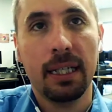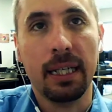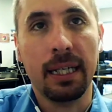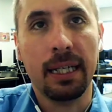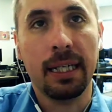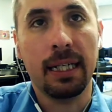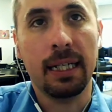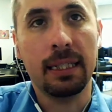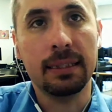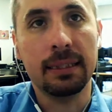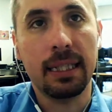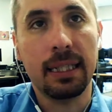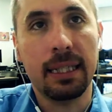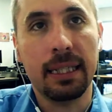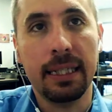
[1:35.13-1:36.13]

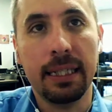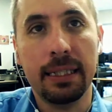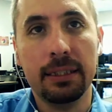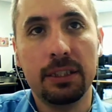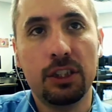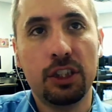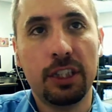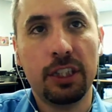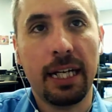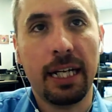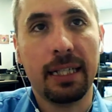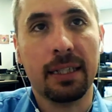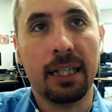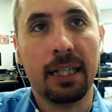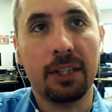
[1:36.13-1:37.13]
and the
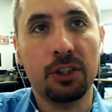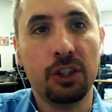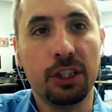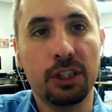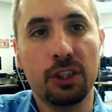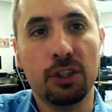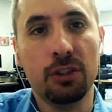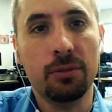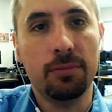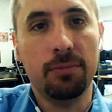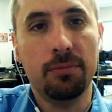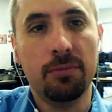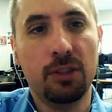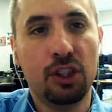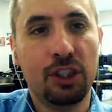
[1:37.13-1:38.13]
chat allows you to
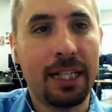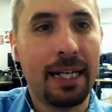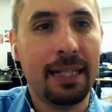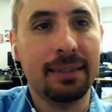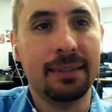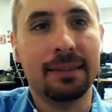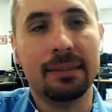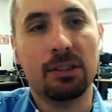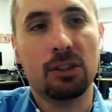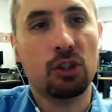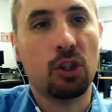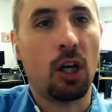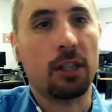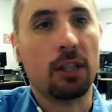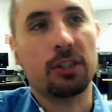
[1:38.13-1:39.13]
chat and
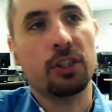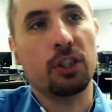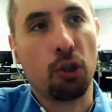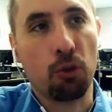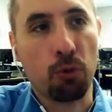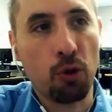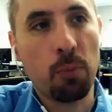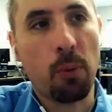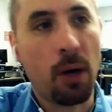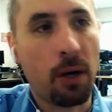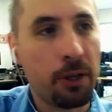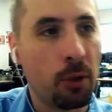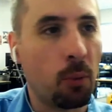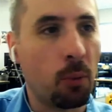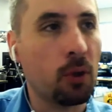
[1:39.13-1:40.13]
talk to the group
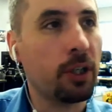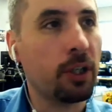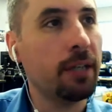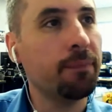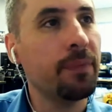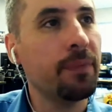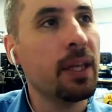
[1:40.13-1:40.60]
while you're working.